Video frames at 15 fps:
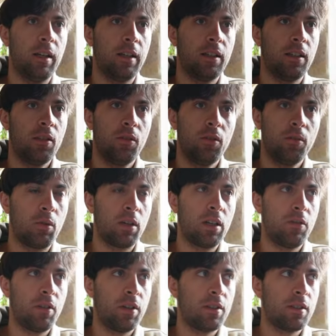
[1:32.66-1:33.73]
And now,
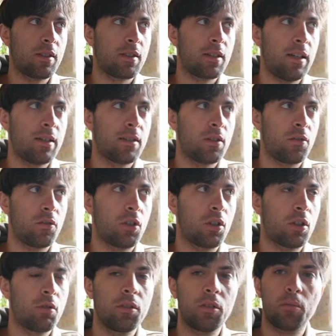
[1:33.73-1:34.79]
whatever the size of your
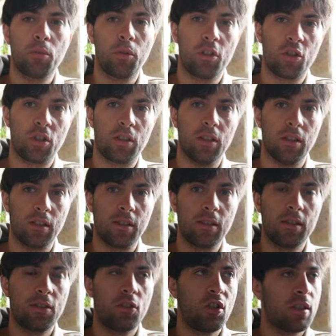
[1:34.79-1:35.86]
current project is,
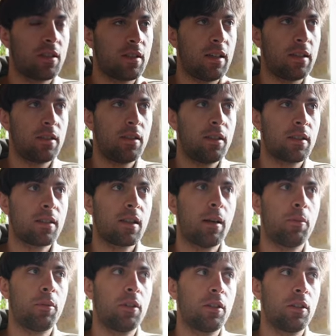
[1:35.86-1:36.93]
this is just as an example.